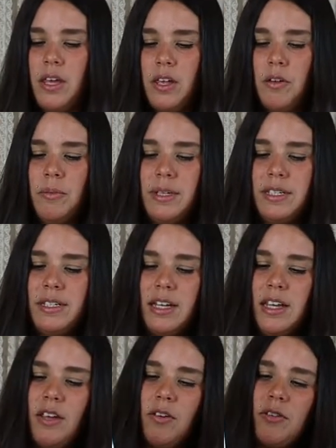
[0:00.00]
You'll be
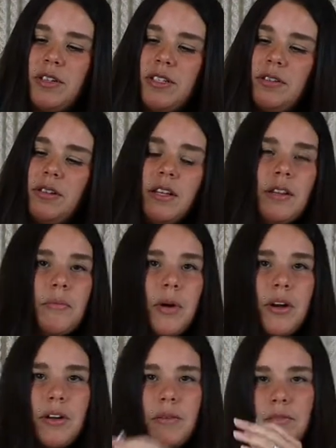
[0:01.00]
sticking your crystal in the
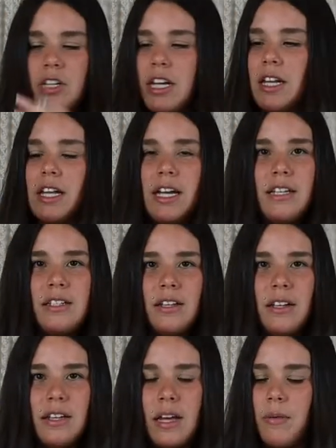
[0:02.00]
bottom gently so
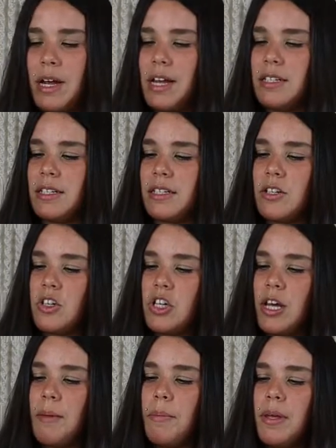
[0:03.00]
that way it doesn't
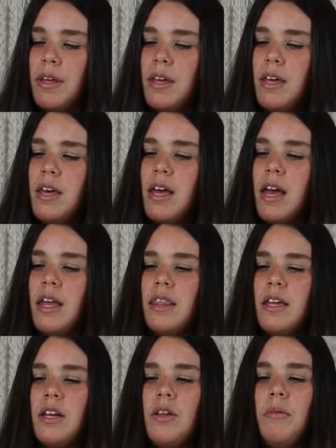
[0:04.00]
chip. And
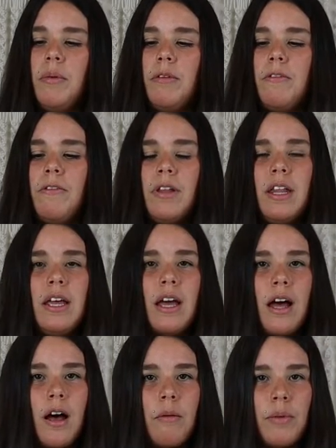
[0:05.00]
then you'll be filling
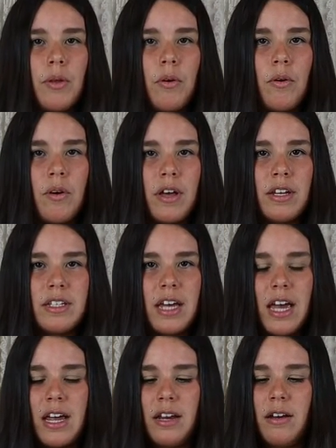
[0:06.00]
up your
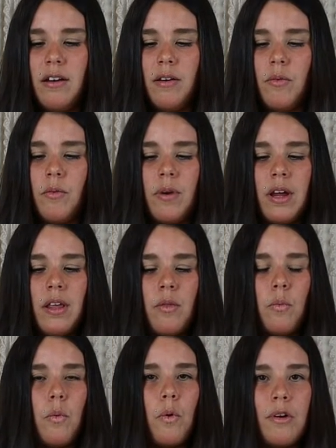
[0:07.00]
container with
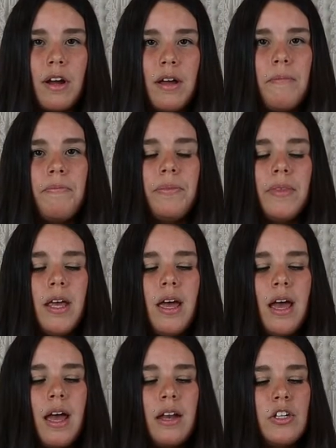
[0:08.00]
water
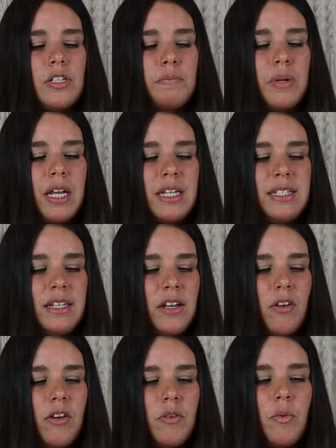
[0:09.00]
and just placing it
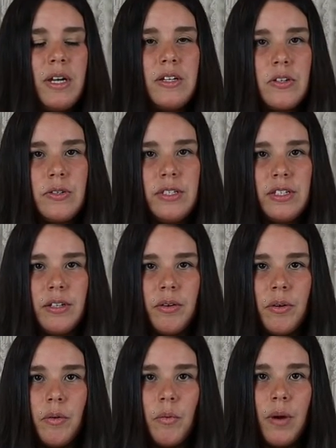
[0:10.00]
on a
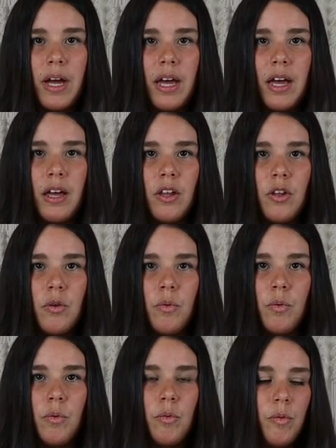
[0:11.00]
windowsill where you
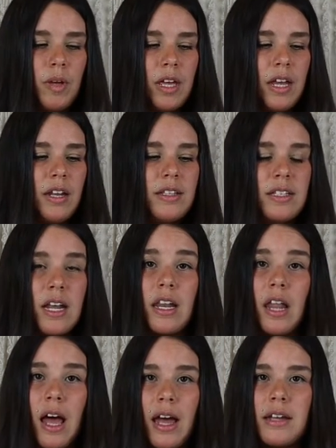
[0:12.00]
will get
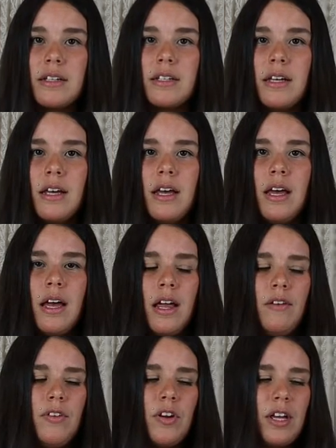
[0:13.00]
sunlight.
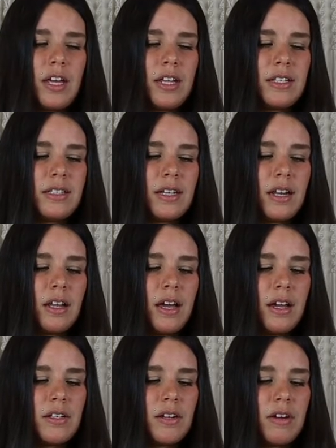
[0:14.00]
If you don't get
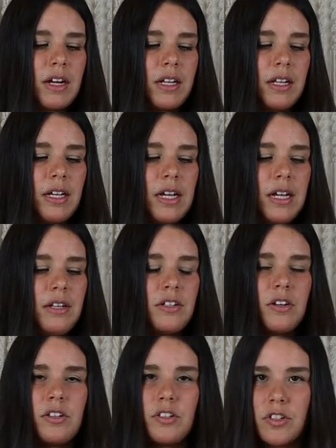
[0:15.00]
sunlight directly,
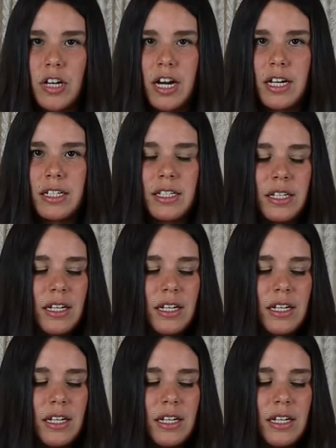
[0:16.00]
don't stress.